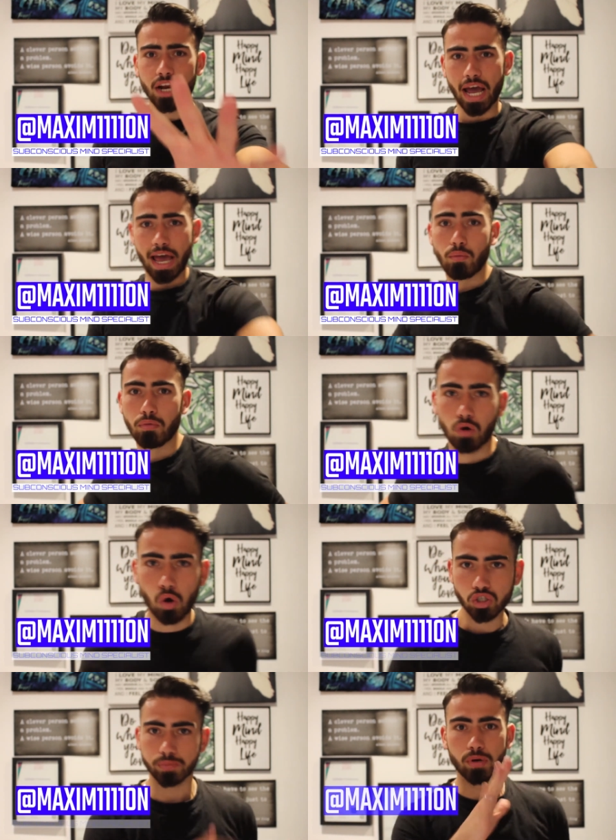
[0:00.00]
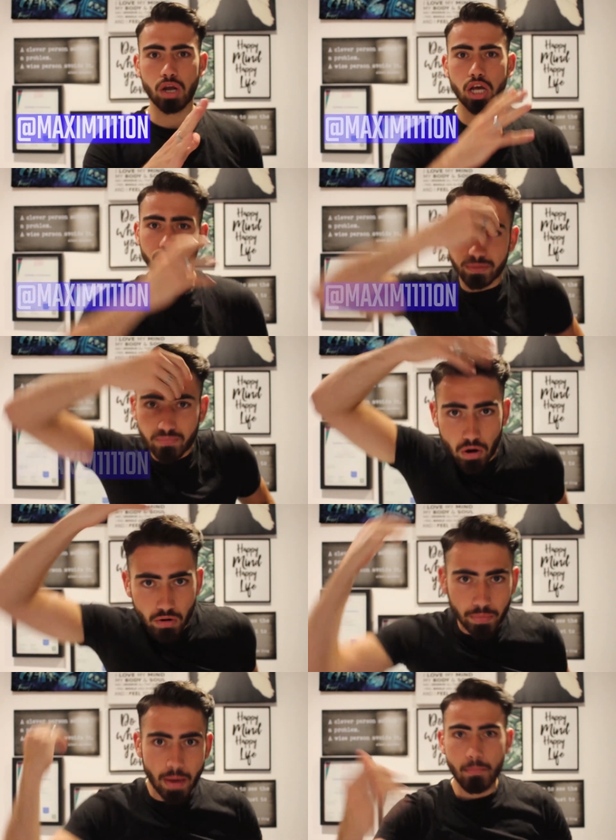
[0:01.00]
I help entrepreneurs
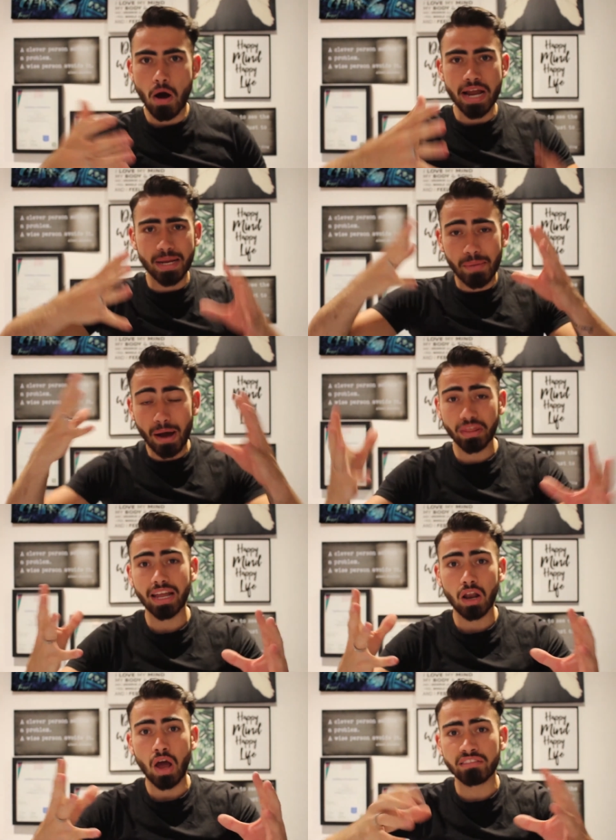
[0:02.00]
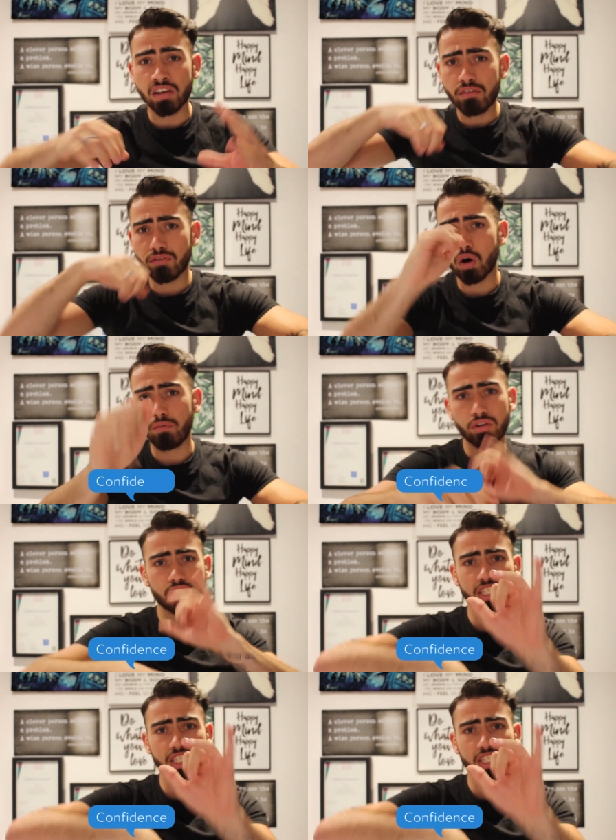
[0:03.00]
reprogram their mind, empower their lives for confidence,